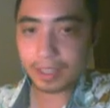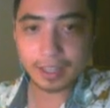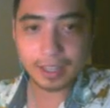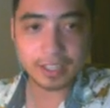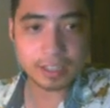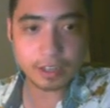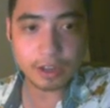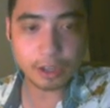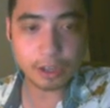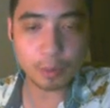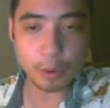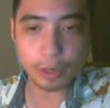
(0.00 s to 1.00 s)
this is
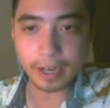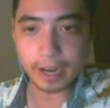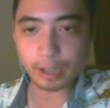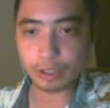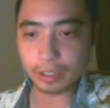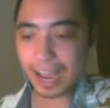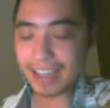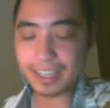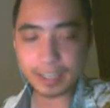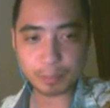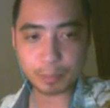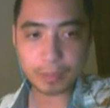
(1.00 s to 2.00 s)
another pointer actually. I
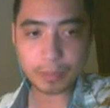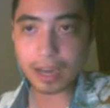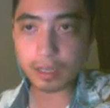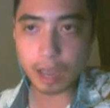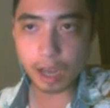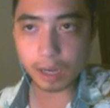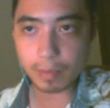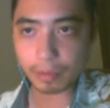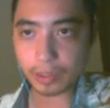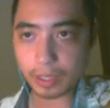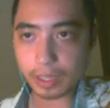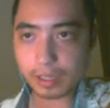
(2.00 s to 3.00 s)
didn't talk about
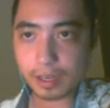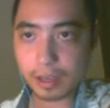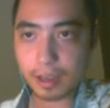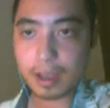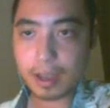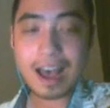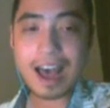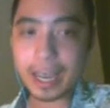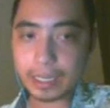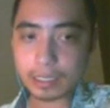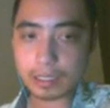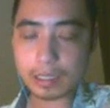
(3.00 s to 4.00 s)
this.
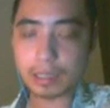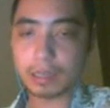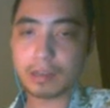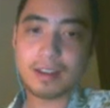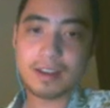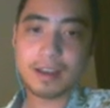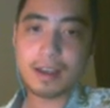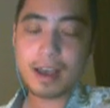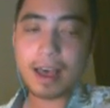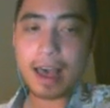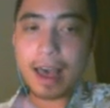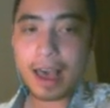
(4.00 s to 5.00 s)
Height.
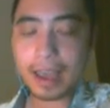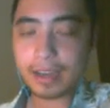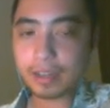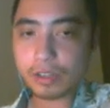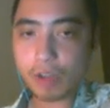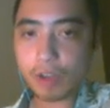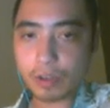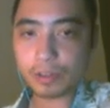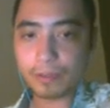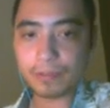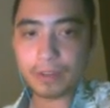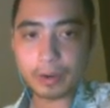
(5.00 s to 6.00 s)
Height is
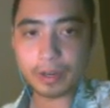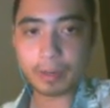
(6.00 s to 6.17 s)
also very